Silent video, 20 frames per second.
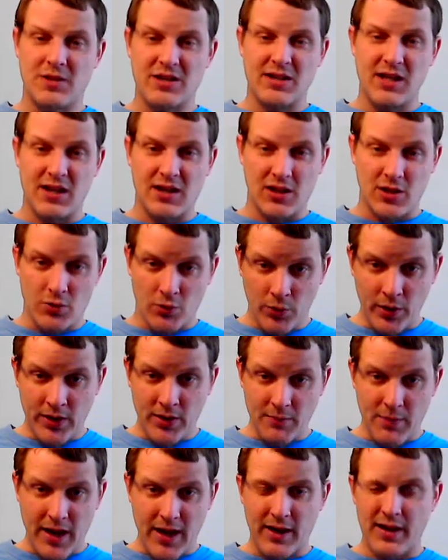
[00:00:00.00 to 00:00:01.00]
be taking a
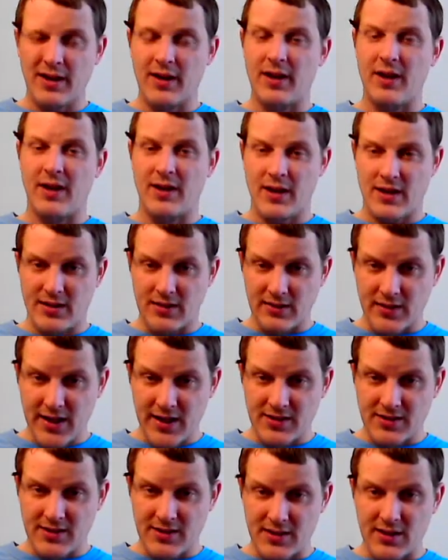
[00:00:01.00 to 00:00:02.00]
running back in Eddie
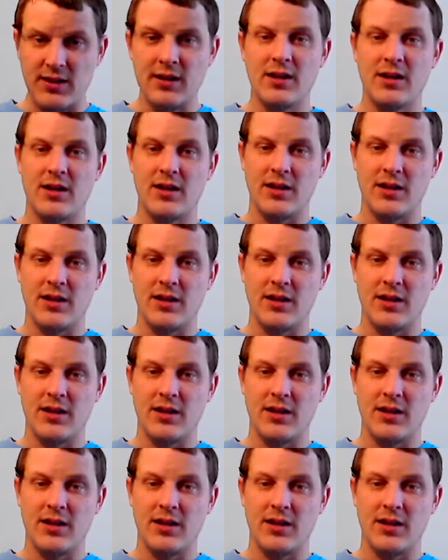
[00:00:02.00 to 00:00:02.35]
Lacy